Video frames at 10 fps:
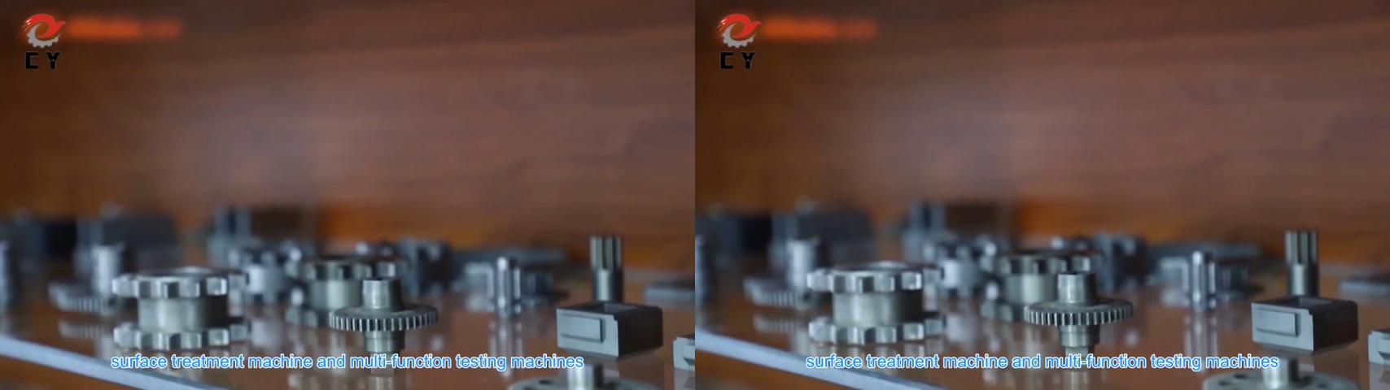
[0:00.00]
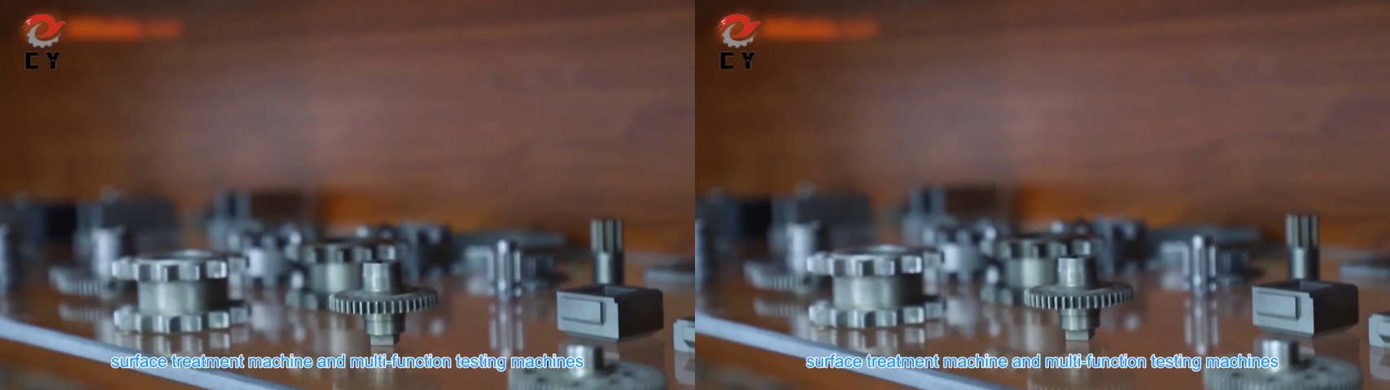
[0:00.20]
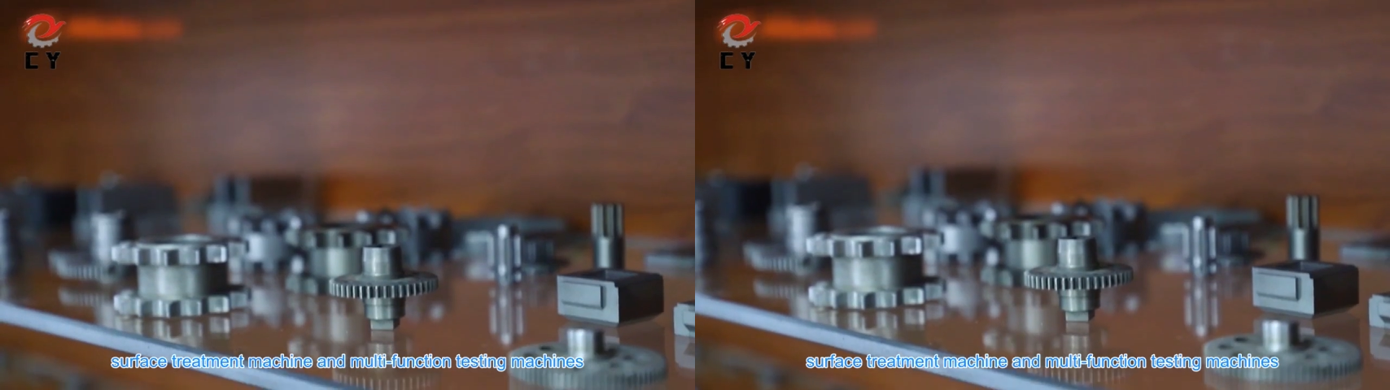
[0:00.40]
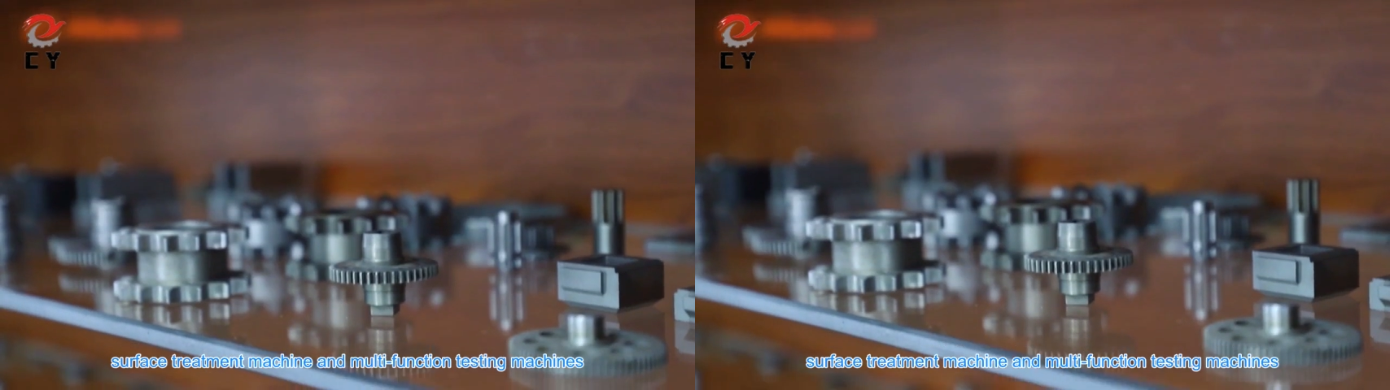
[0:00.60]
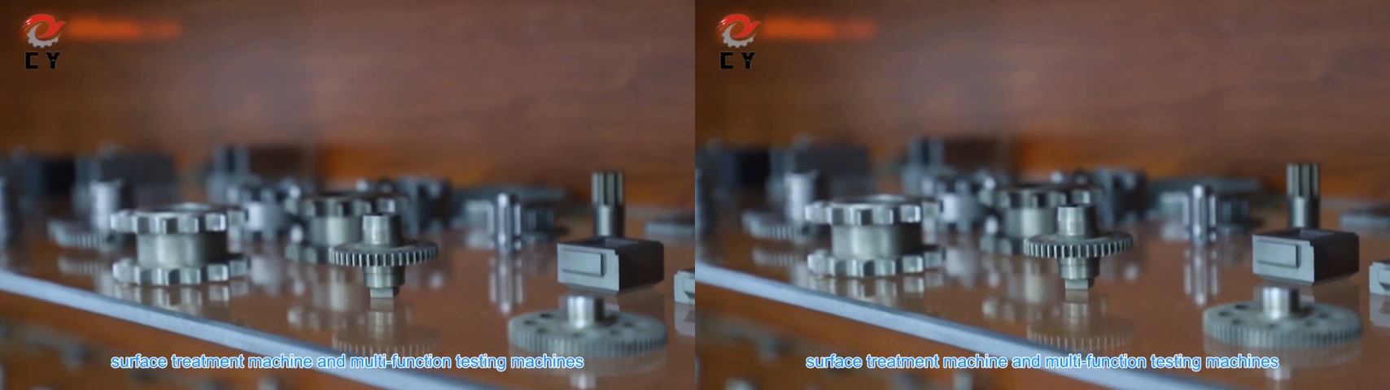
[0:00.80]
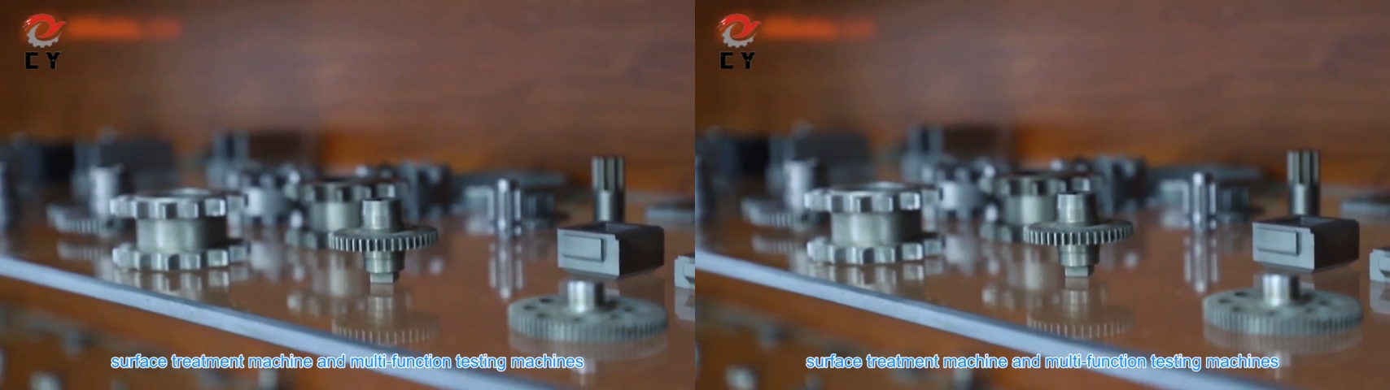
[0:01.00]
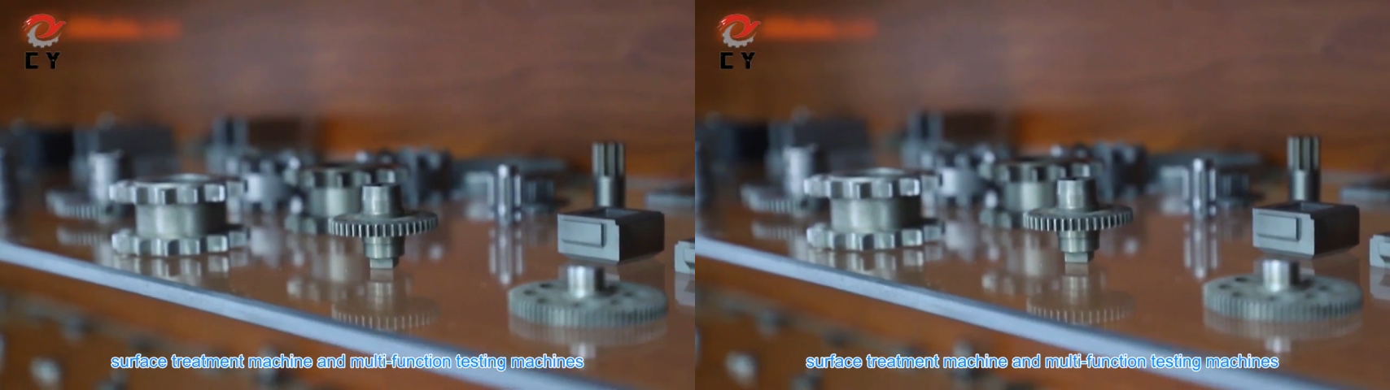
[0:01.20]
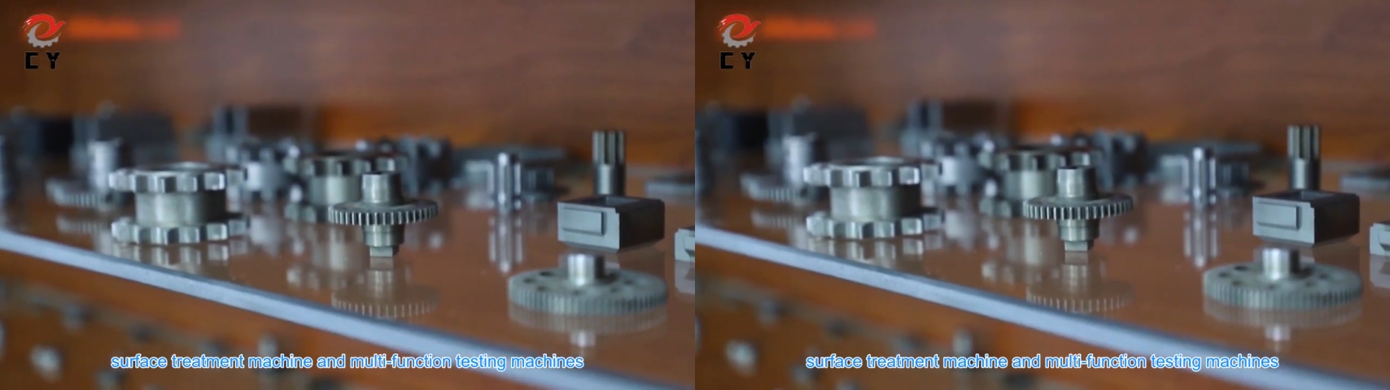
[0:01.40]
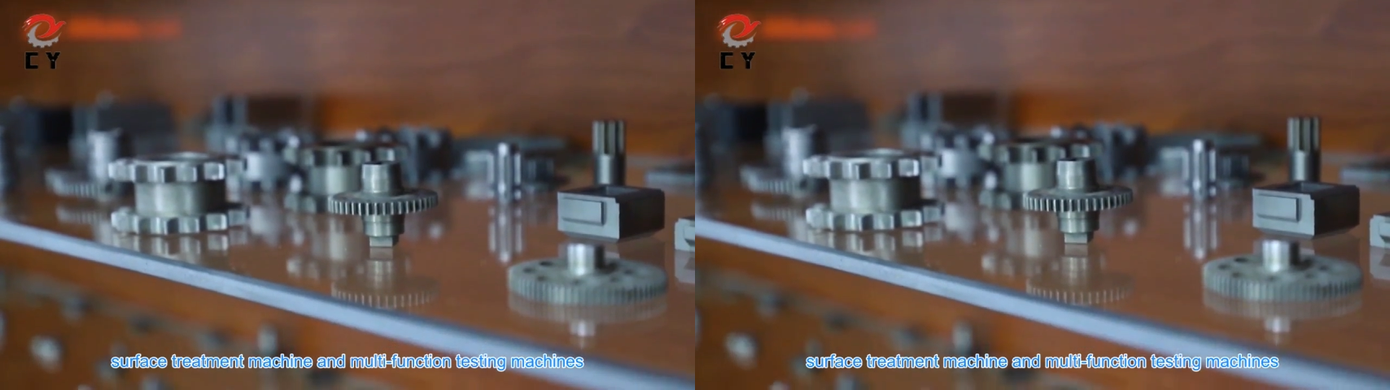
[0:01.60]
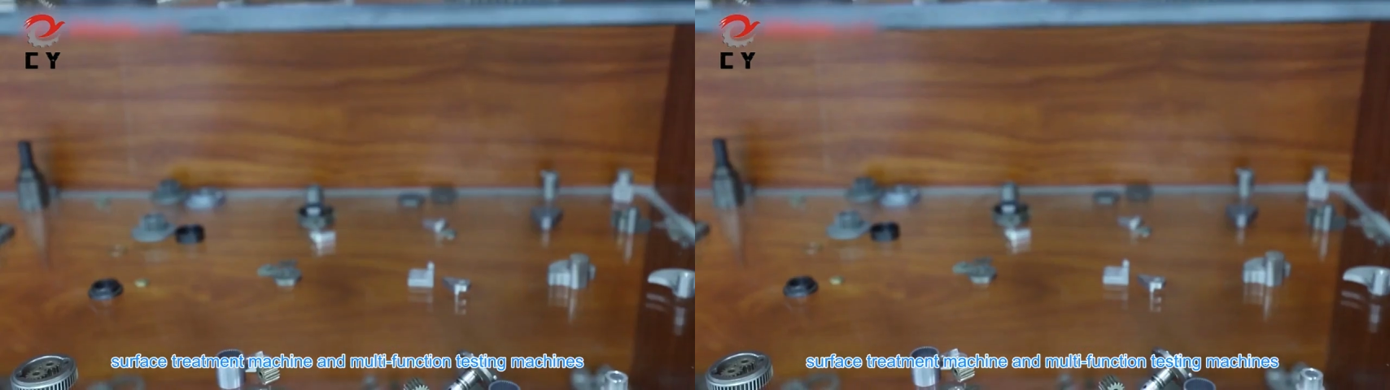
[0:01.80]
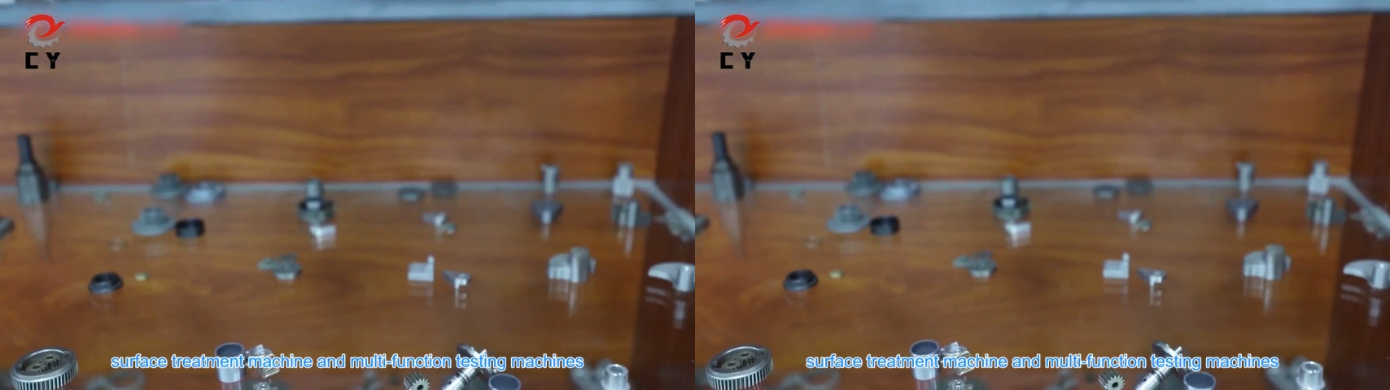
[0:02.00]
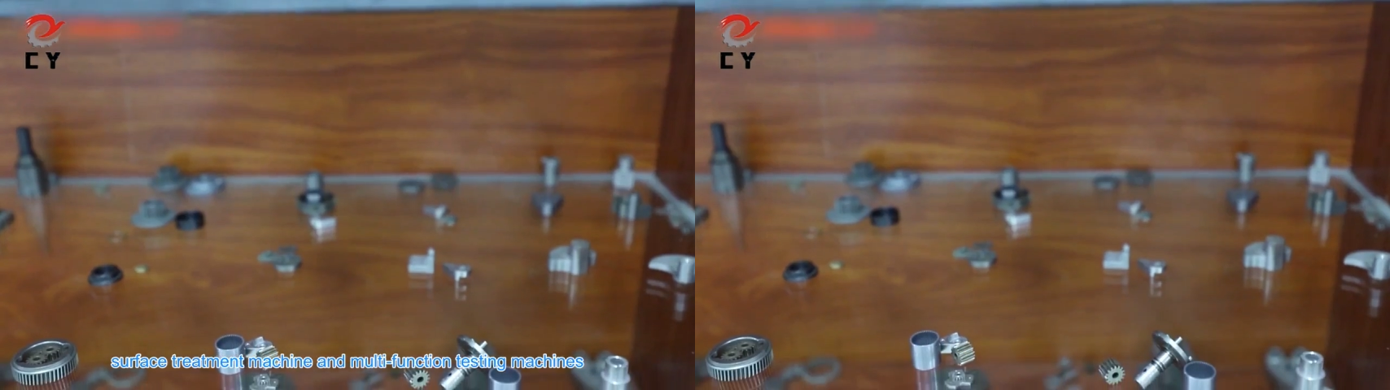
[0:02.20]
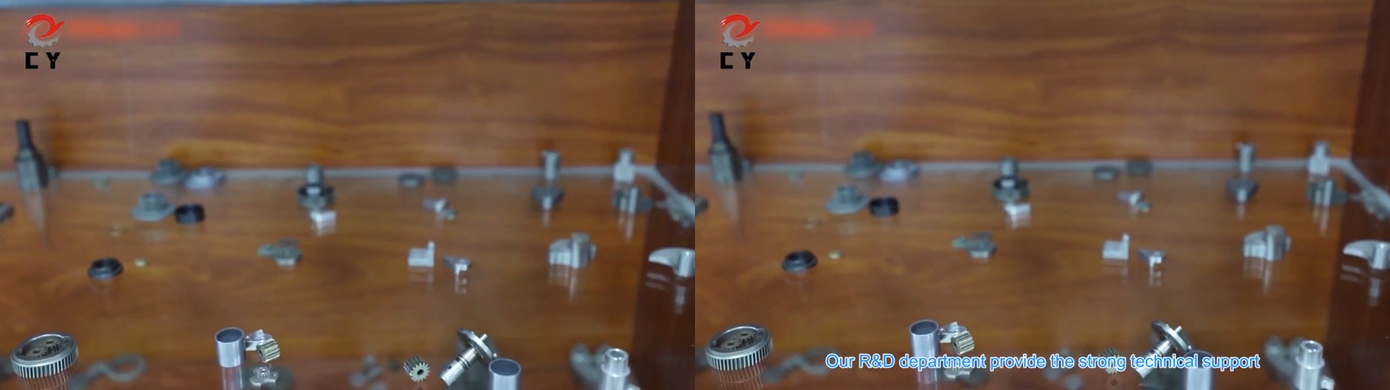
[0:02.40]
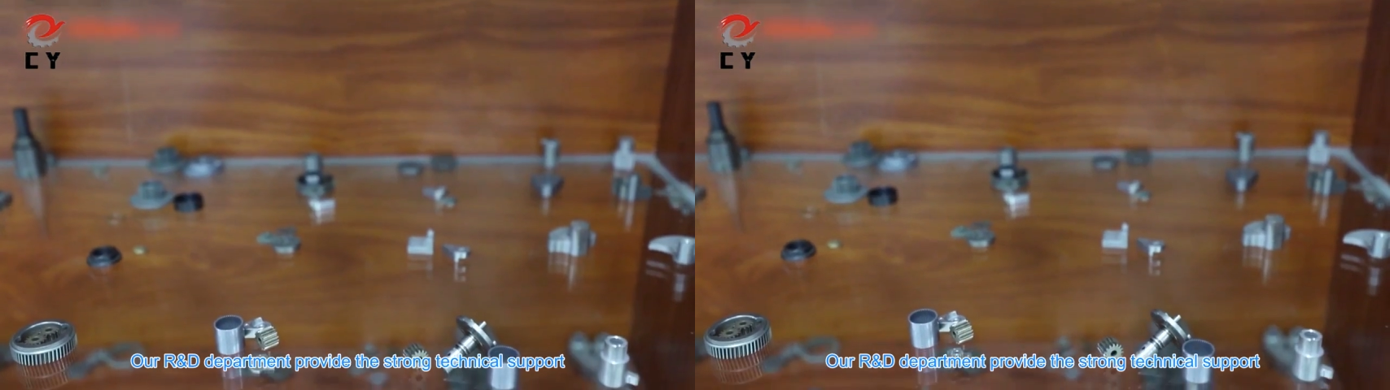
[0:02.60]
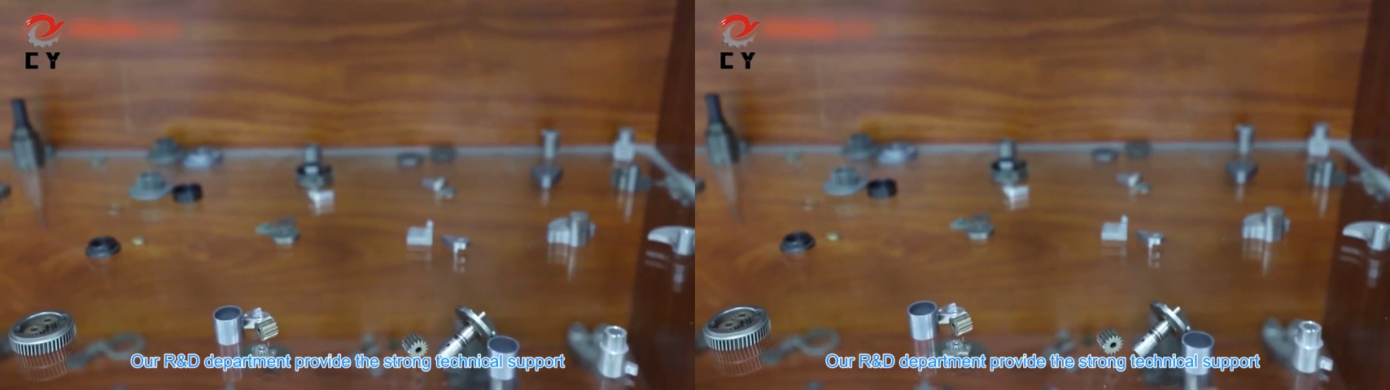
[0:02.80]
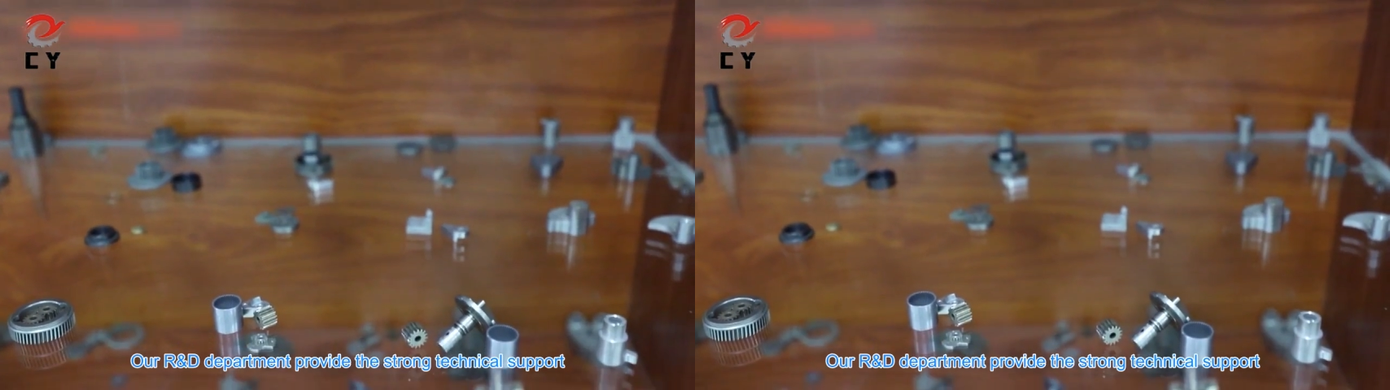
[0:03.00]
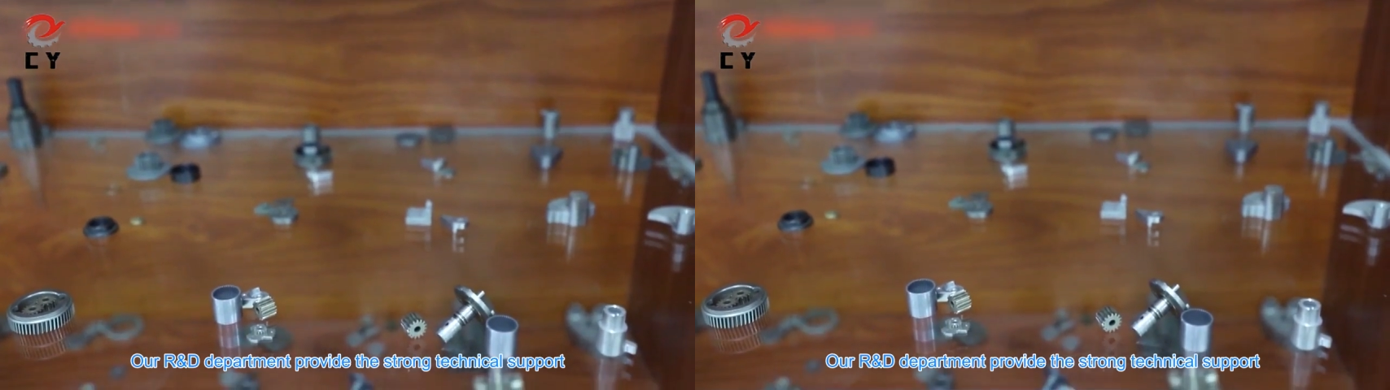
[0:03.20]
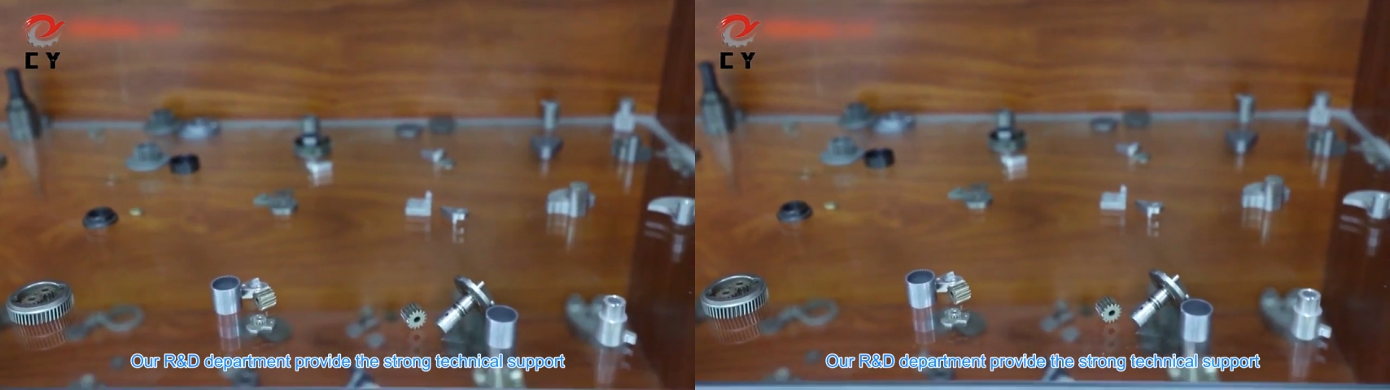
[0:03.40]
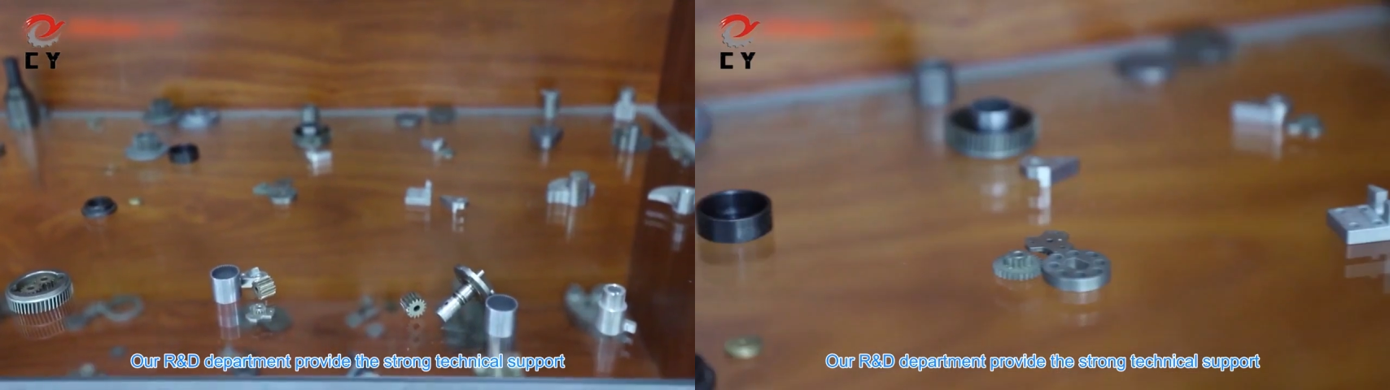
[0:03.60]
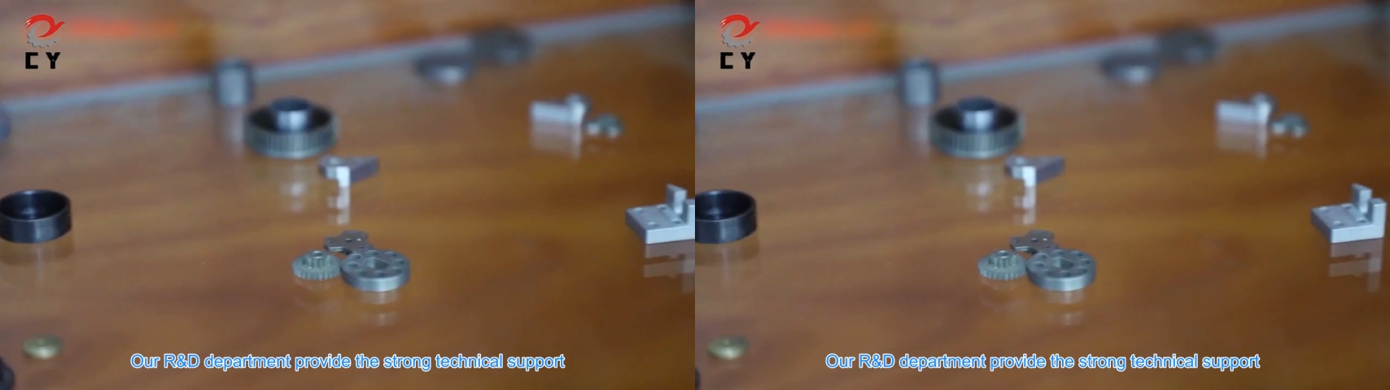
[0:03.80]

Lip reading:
No face is visible, so there are no lips to read.